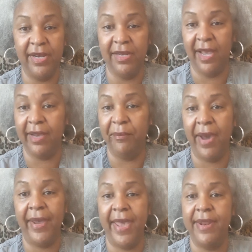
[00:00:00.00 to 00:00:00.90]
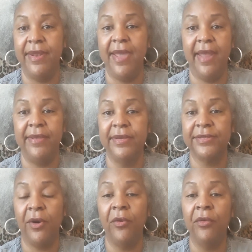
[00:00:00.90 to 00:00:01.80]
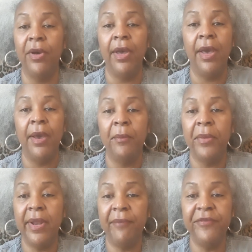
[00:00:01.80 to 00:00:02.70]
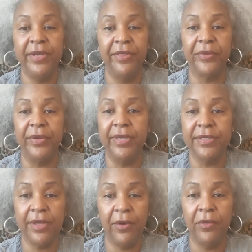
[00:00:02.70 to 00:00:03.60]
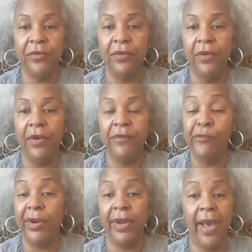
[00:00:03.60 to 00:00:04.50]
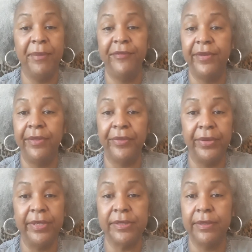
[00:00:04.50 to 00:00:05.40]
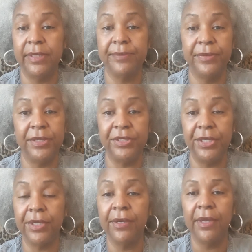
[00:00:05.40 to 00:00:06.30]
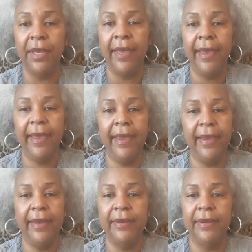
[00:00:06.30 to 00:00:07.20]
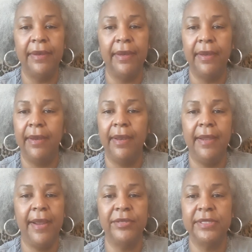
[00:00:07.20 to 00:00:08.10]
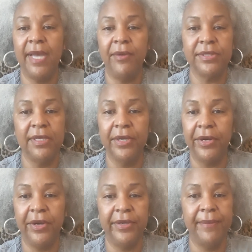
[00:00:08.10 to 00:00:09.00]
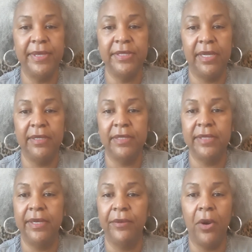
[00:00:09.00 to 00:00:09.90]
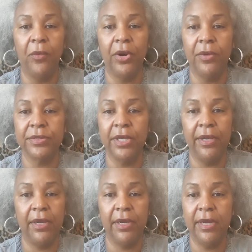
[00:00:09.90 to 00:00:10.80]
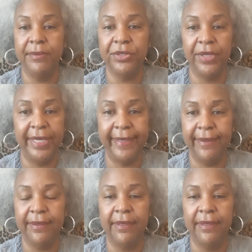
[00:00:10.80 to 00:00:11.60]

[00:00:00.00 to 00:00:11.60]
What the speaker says: looked like I'm about 80 or 90 years old, but I'm 53 years old. Well, I'll be 53 this year. And ever since I was a little girl, they've been telling us that the world was going to come to an end.